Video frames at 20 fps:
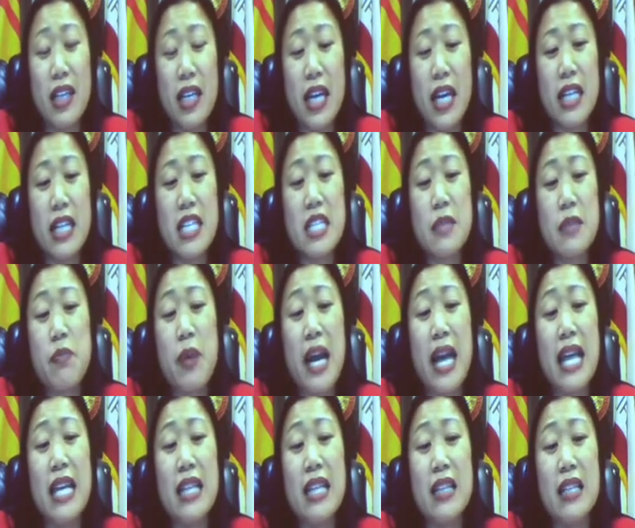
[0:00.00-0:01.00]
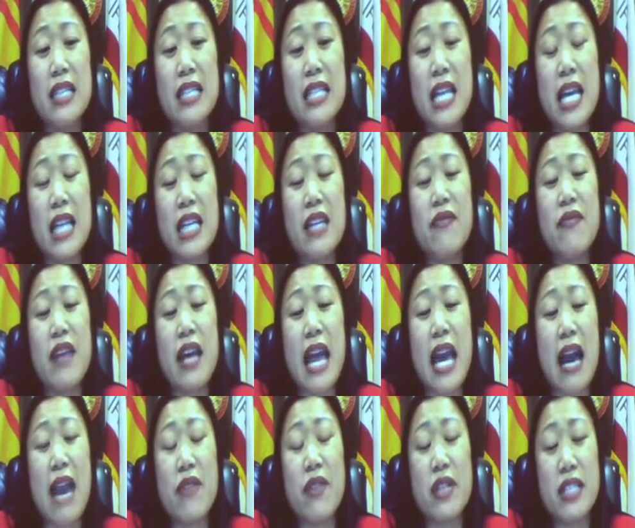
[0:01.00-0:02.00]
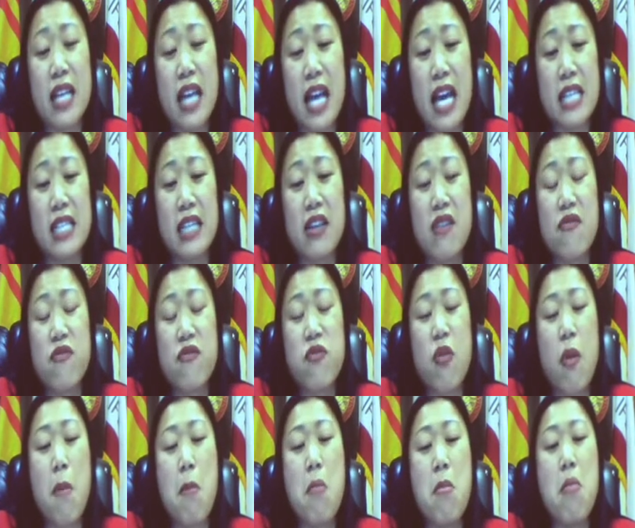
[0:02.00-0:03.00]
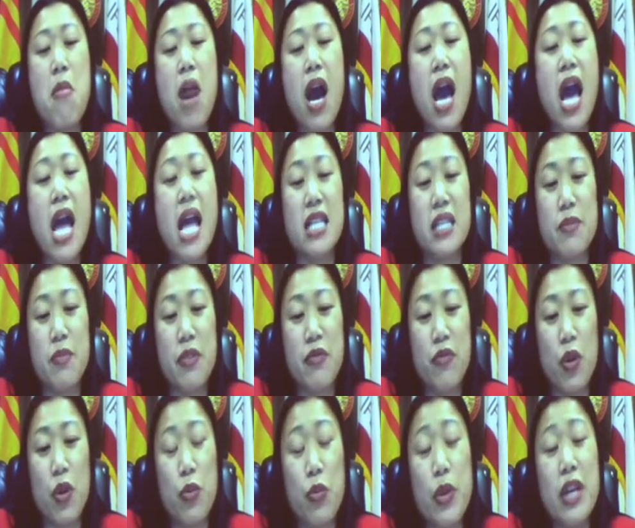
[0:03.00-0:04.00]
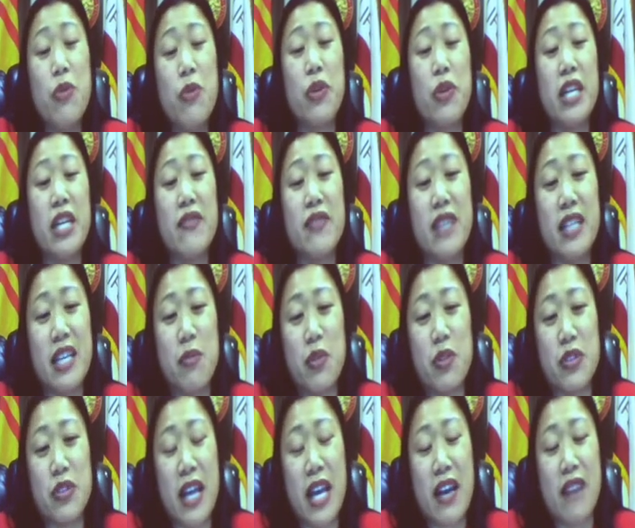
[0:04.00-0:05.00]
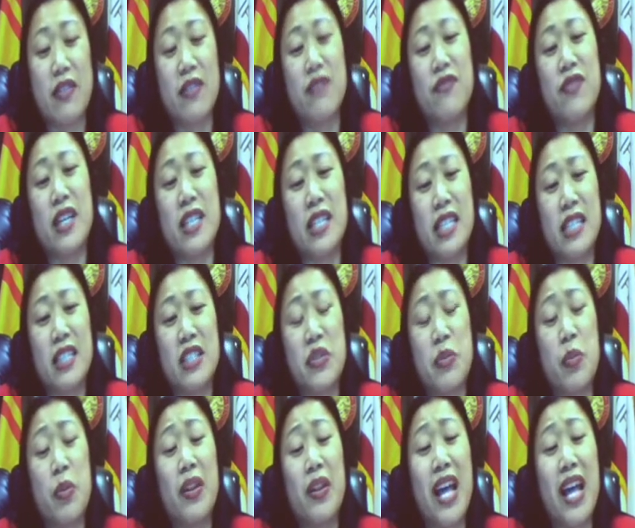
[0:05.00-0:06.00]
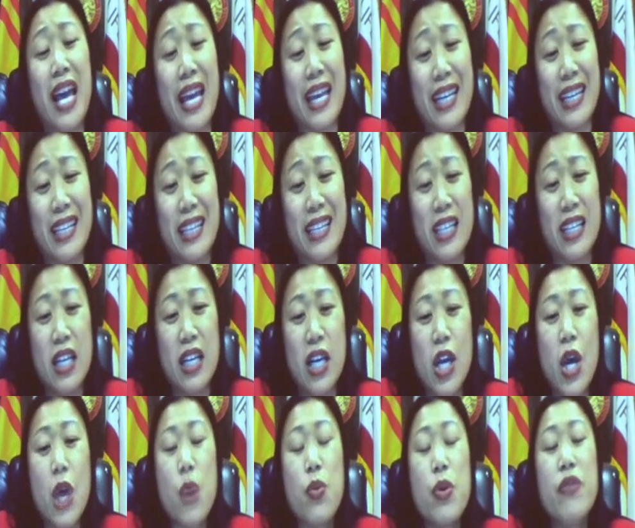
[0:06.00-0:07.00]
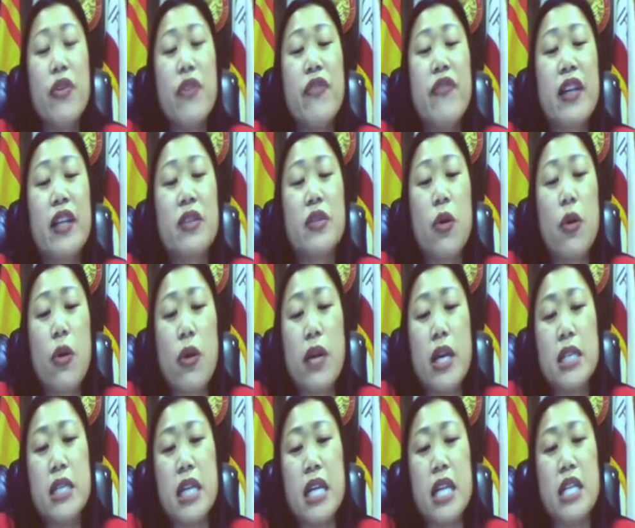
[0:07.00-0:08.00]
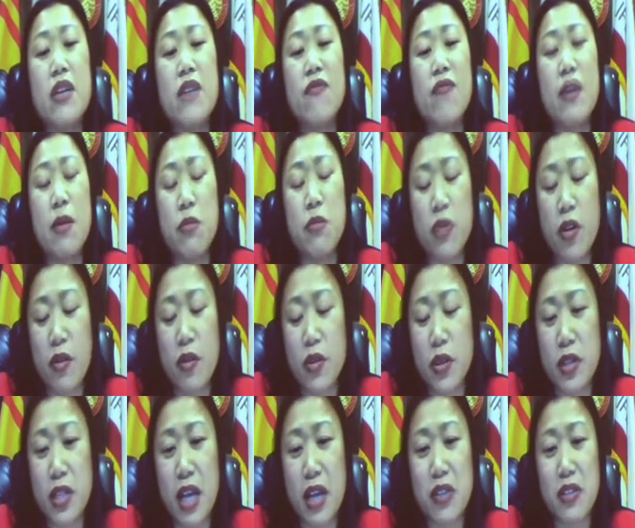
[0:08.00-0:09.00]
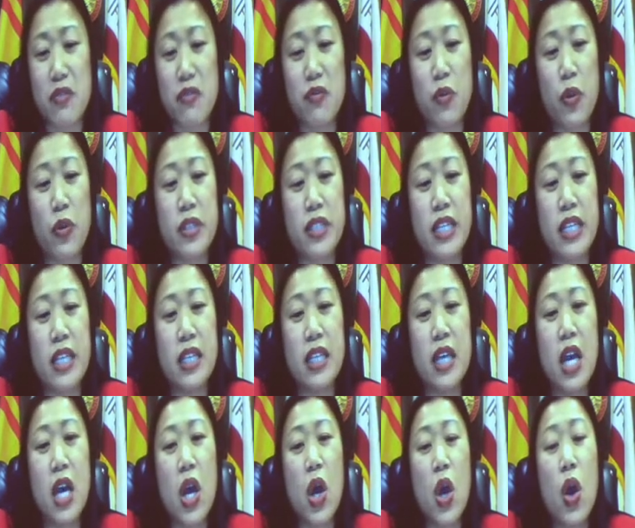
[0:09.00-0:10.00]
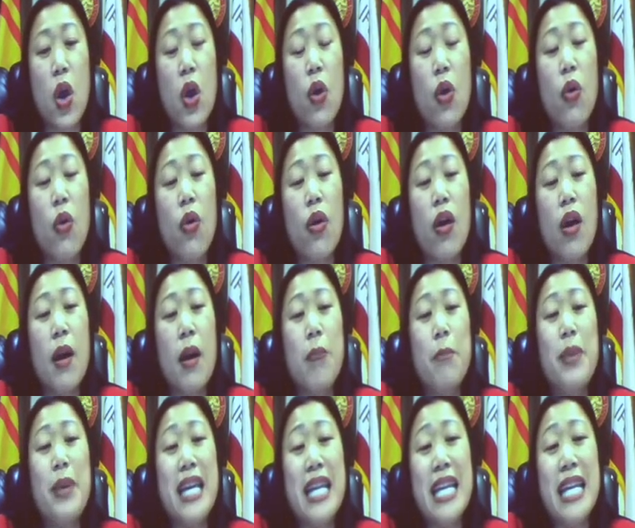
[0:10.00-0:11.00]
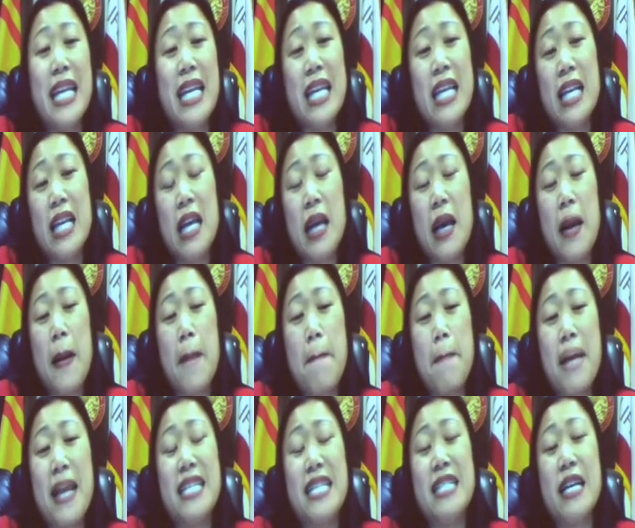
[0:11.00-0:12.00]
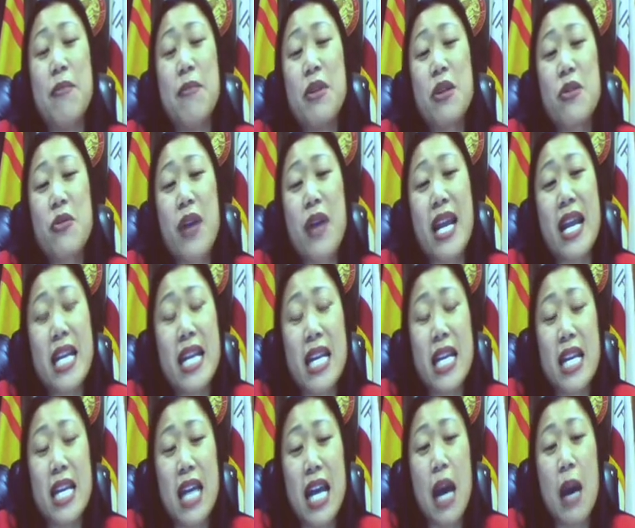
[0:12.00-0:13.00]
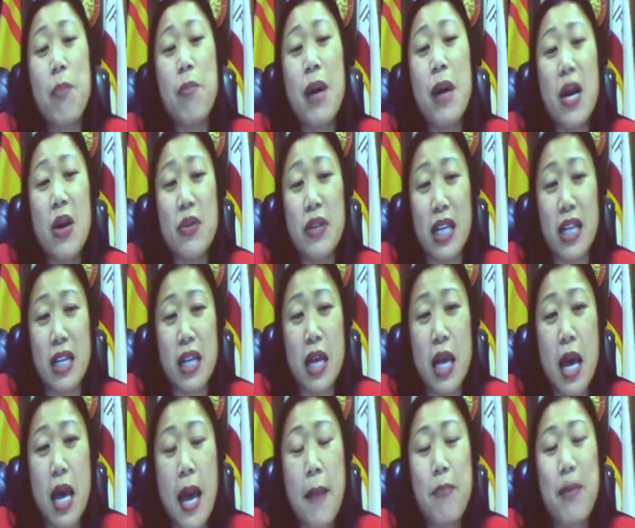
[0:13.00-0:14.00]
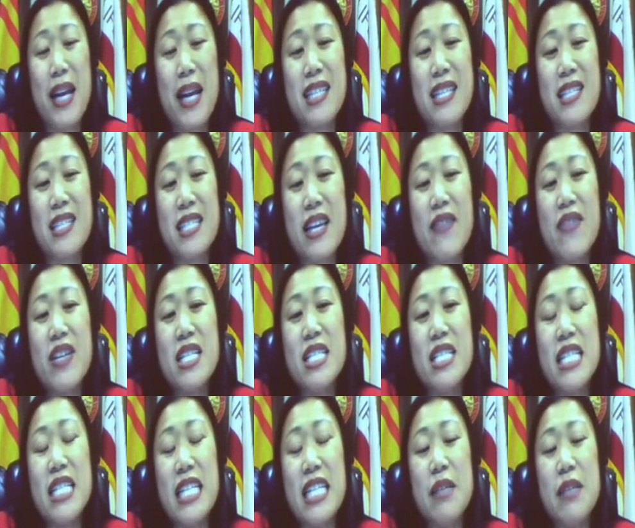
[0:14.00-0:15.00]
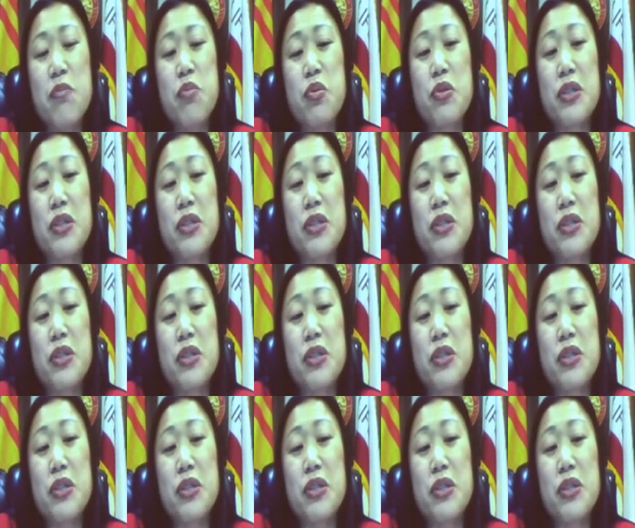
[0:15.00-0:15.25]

and despite the native advertising for months before we were even able to have the funding to play, we were victorious in November 2014, beating my Democratic opponent by 17%.